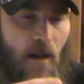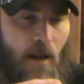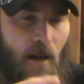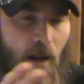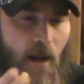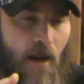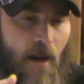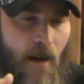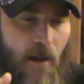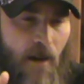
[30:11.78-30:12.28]

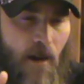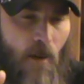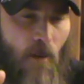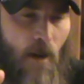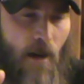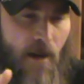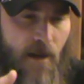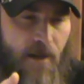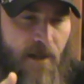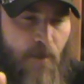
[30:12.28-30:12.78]
in
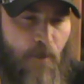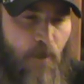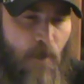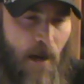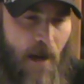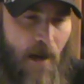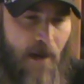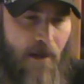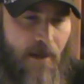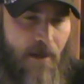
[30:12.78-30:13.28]
another in a
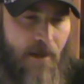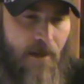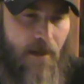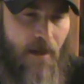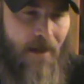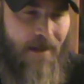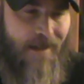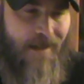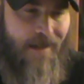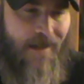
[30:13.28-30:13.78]
space
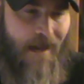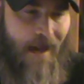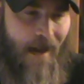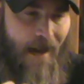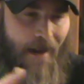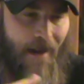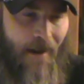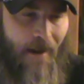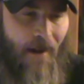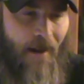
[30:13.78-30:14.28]

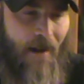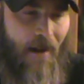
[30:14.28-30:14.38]
instead.